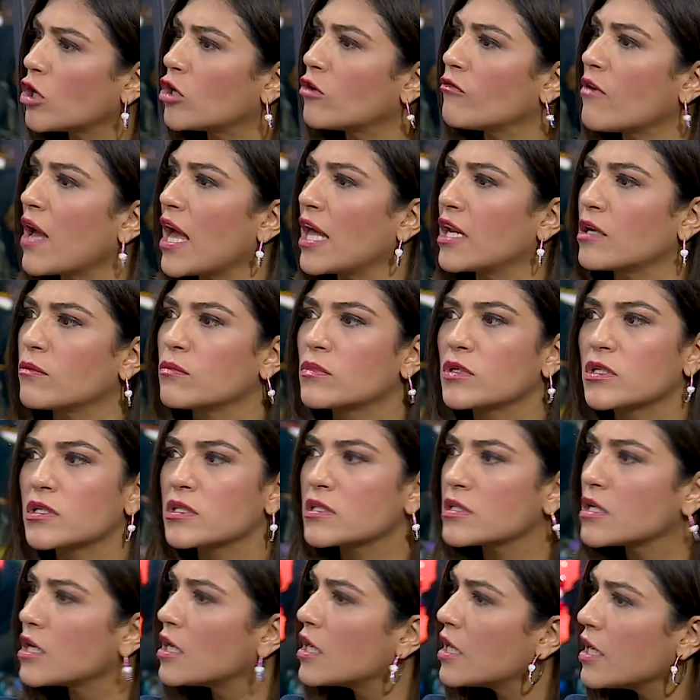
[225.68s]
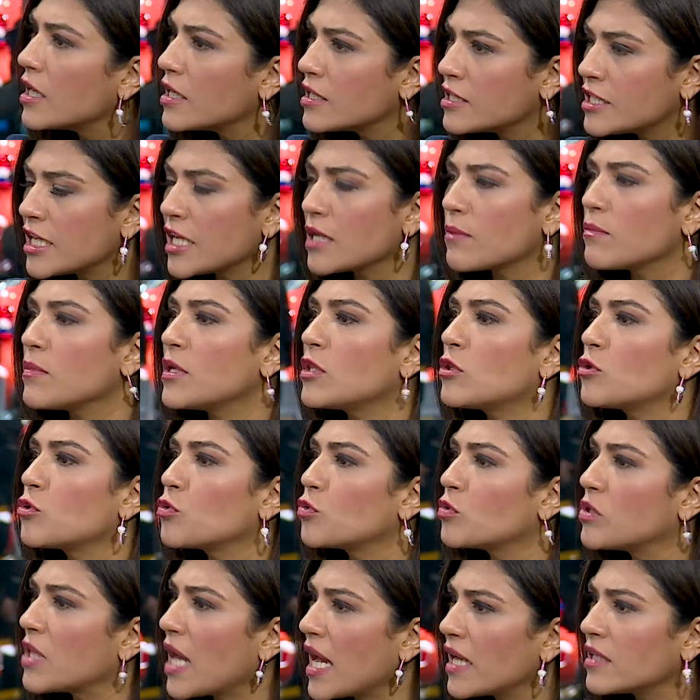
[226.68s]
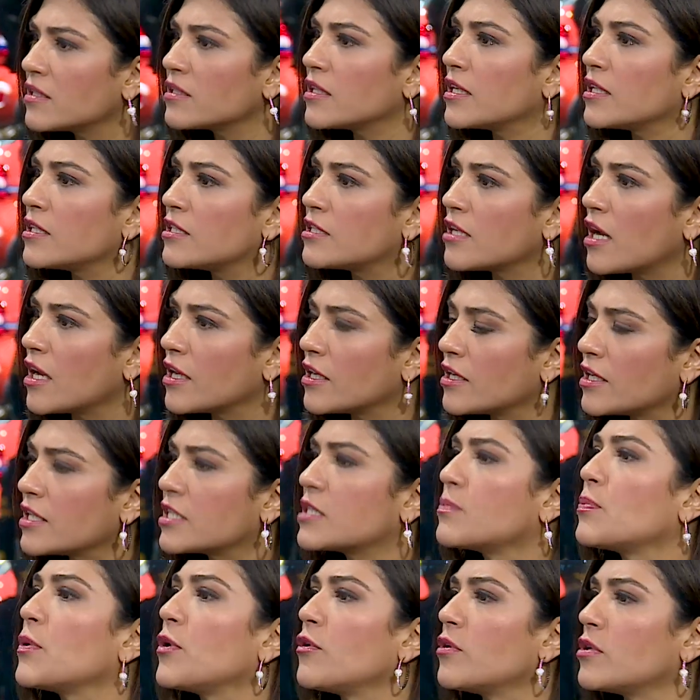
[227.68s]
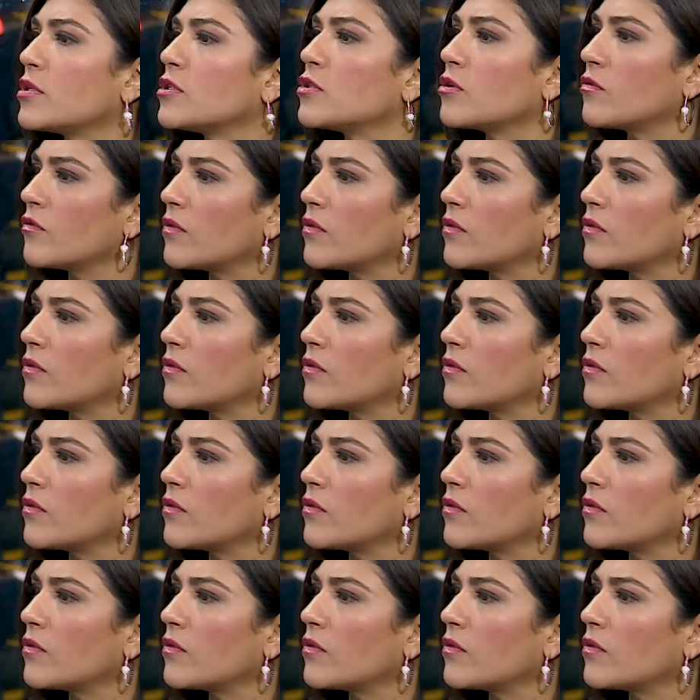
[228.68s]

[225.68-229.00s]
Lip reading: of animals, take me through that entire experience